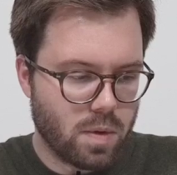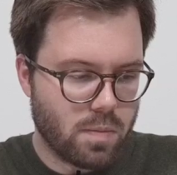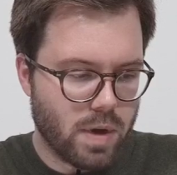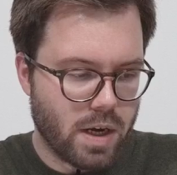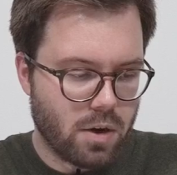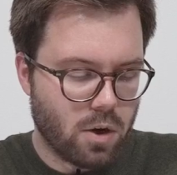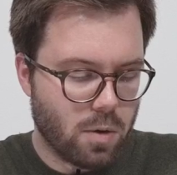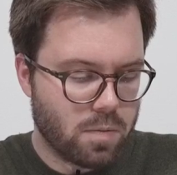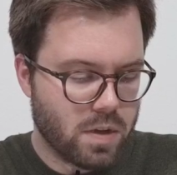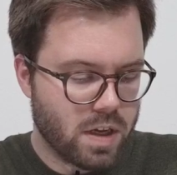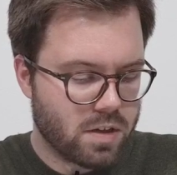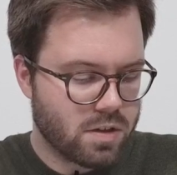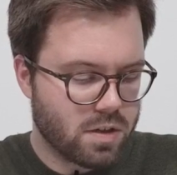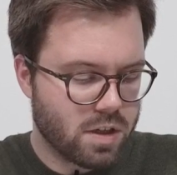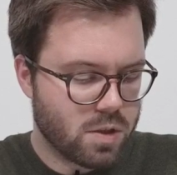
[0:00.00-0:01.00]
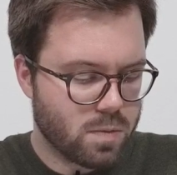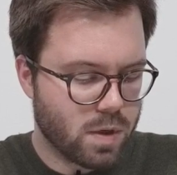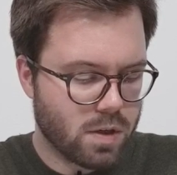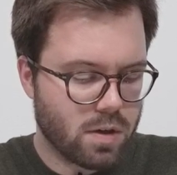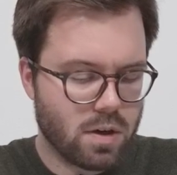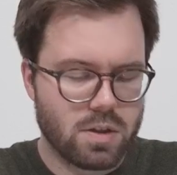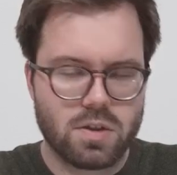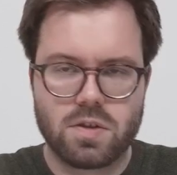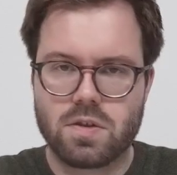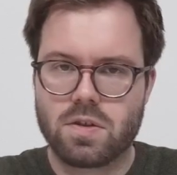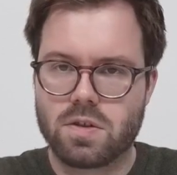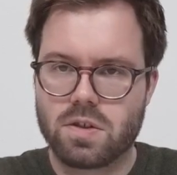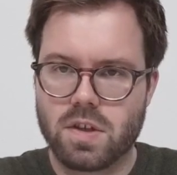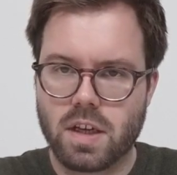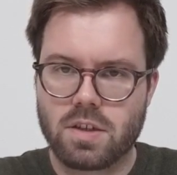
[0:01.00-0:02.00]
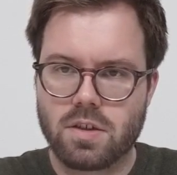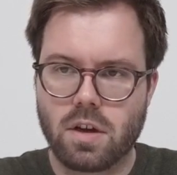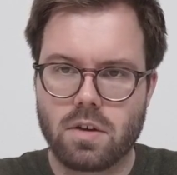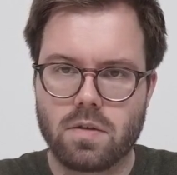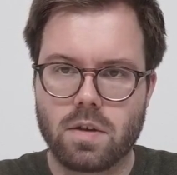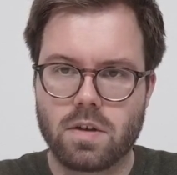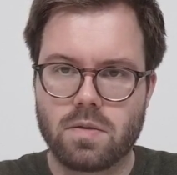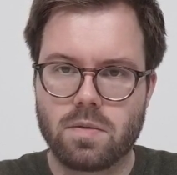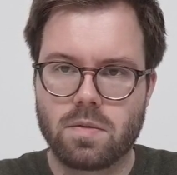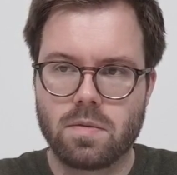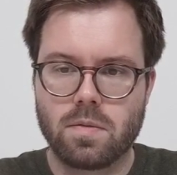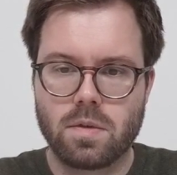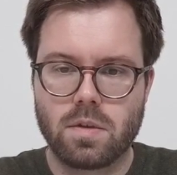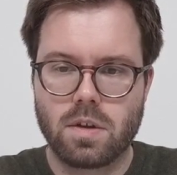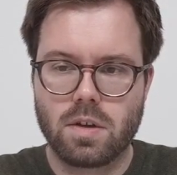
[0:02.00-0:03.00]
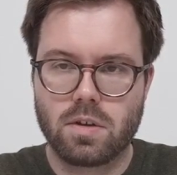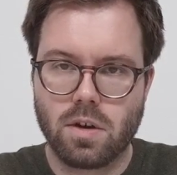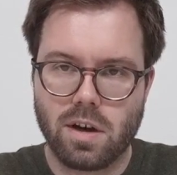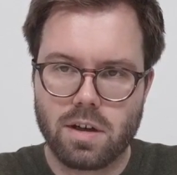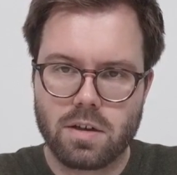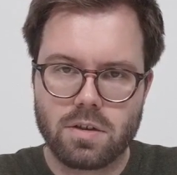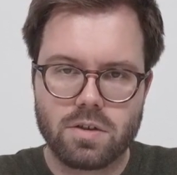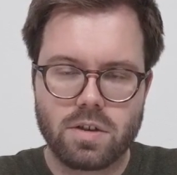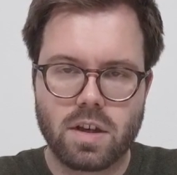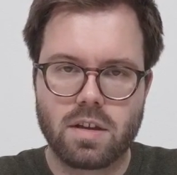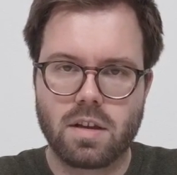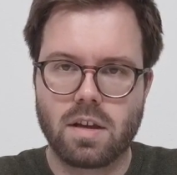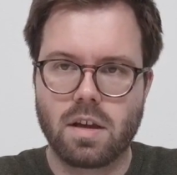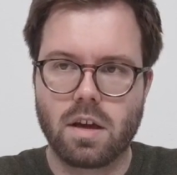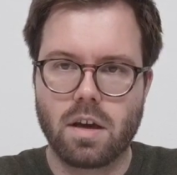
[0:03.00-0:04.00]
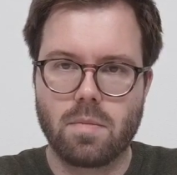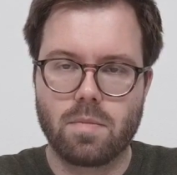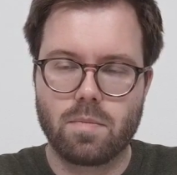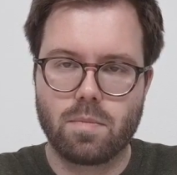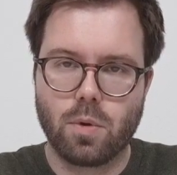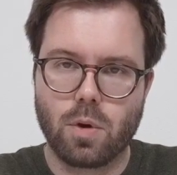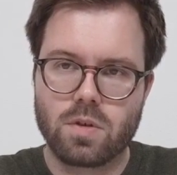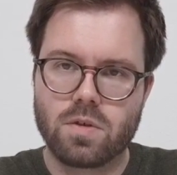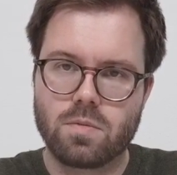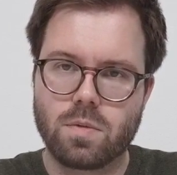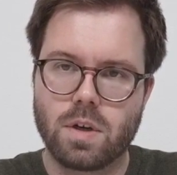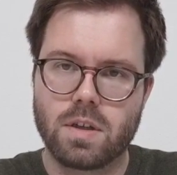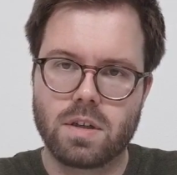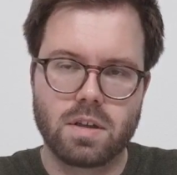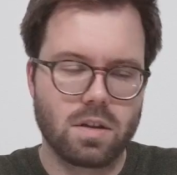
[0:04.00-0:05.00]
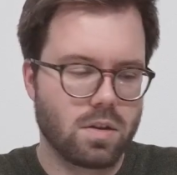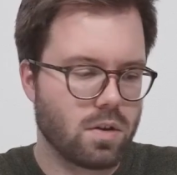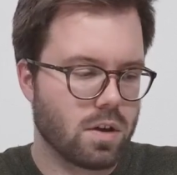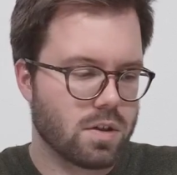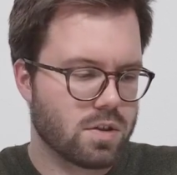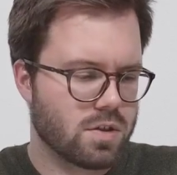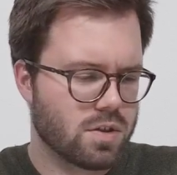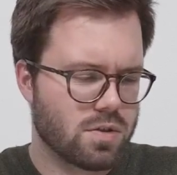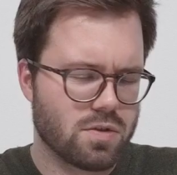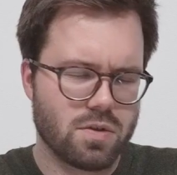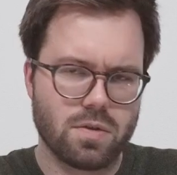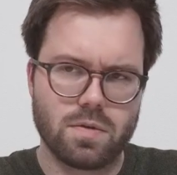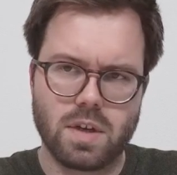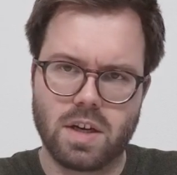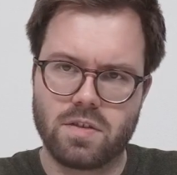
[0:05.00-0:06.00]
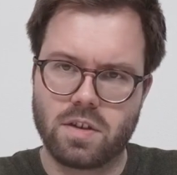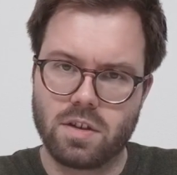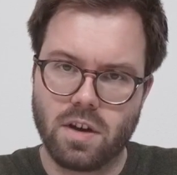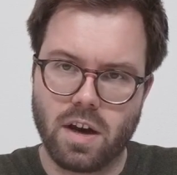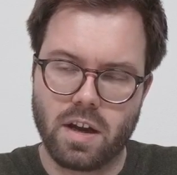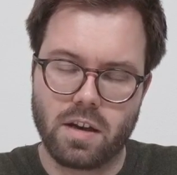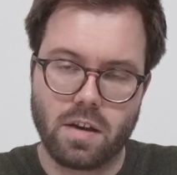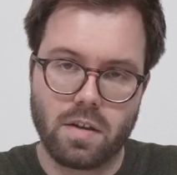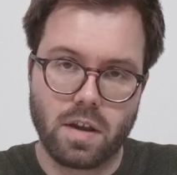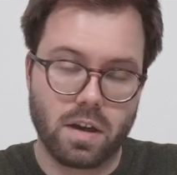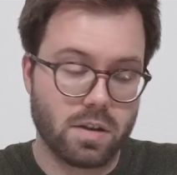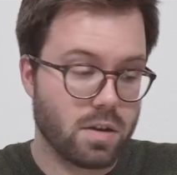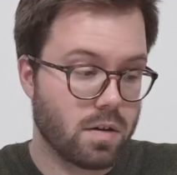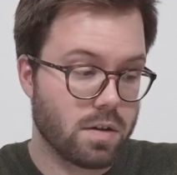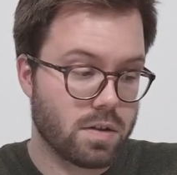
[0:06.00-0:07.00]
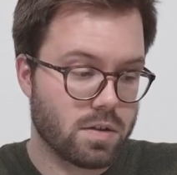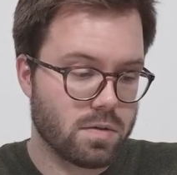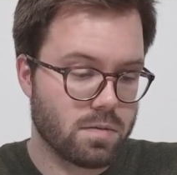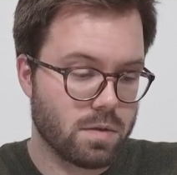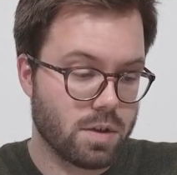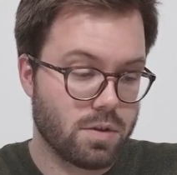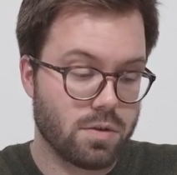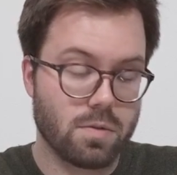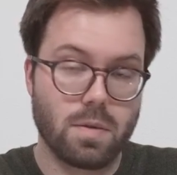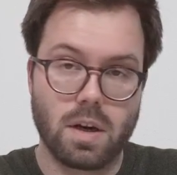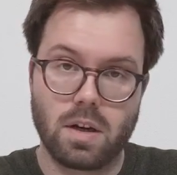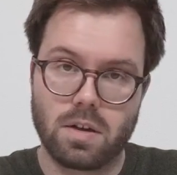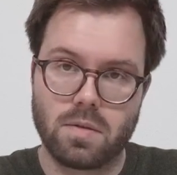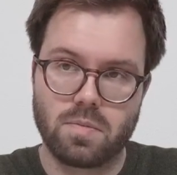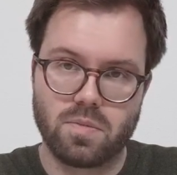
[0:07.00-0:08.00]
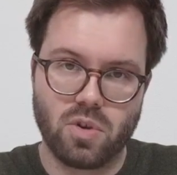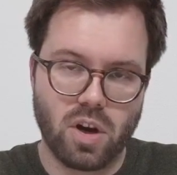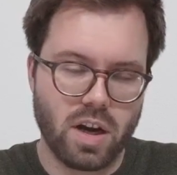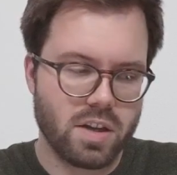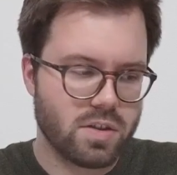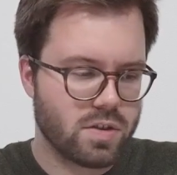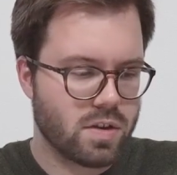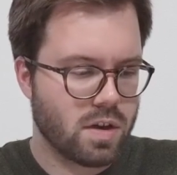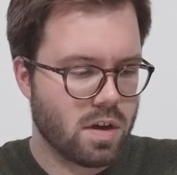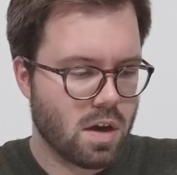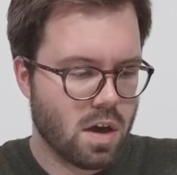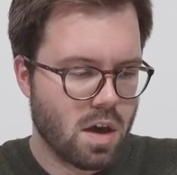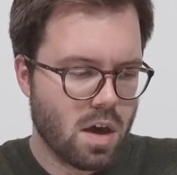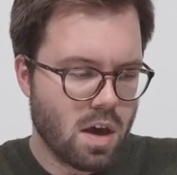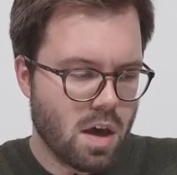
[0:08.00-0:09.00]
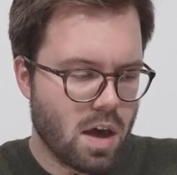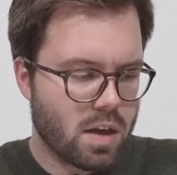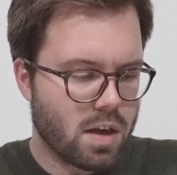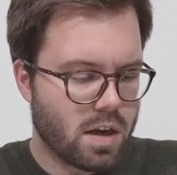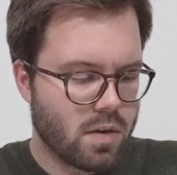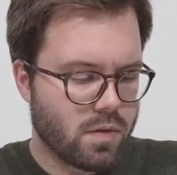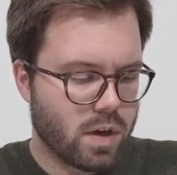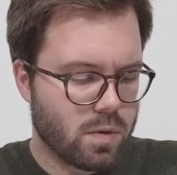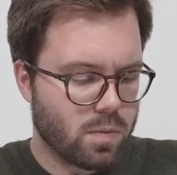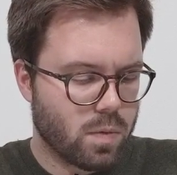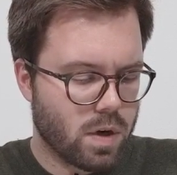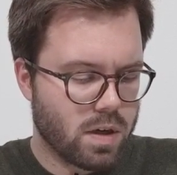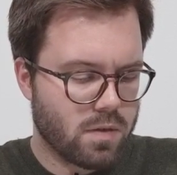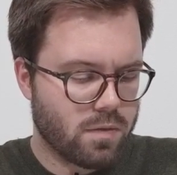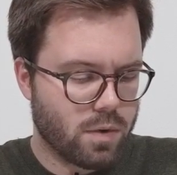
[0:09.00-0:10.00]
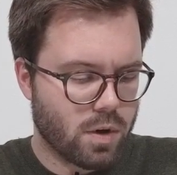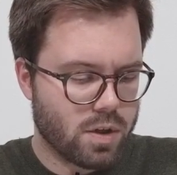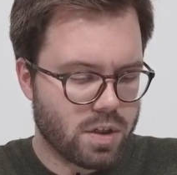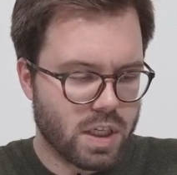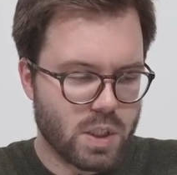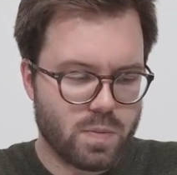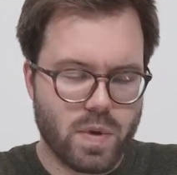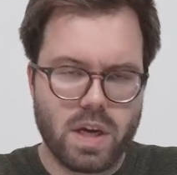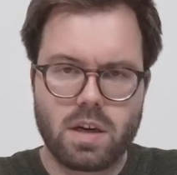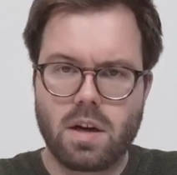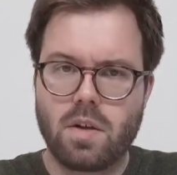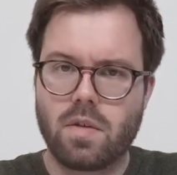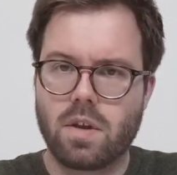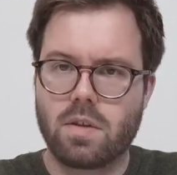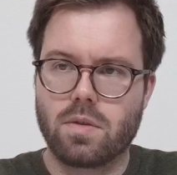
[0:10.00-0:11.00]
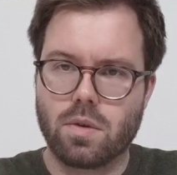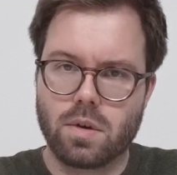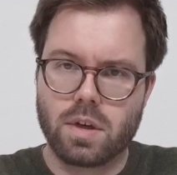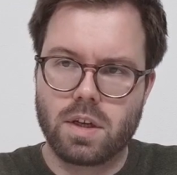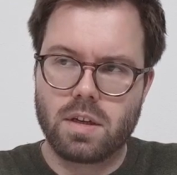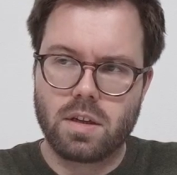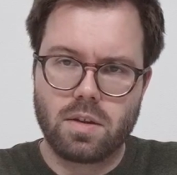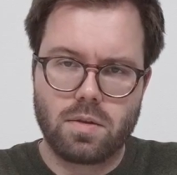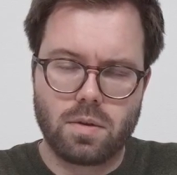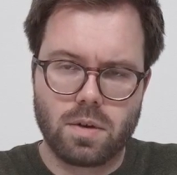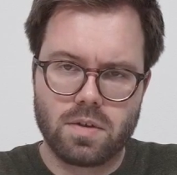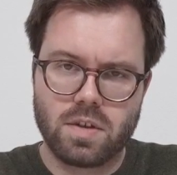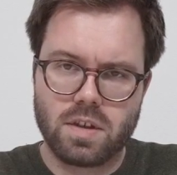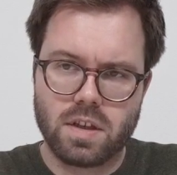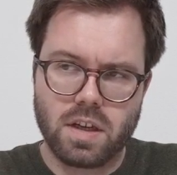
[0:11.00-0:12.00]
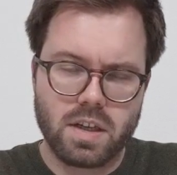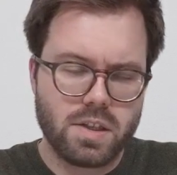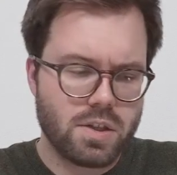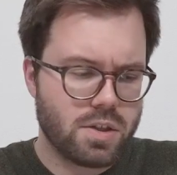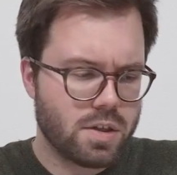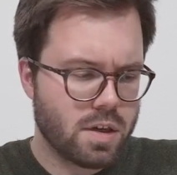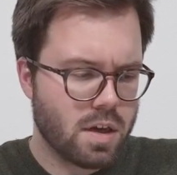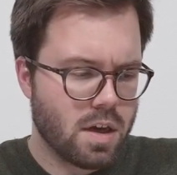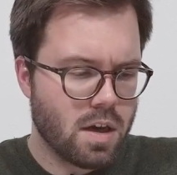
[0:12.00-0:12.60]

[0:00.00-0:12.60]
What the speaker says: bit better optics. And this one costs $600, and the portrait one costs $299, I think. So it's reduced quite a lot in price. And then they've got one version that's bigger, I think 13-inch,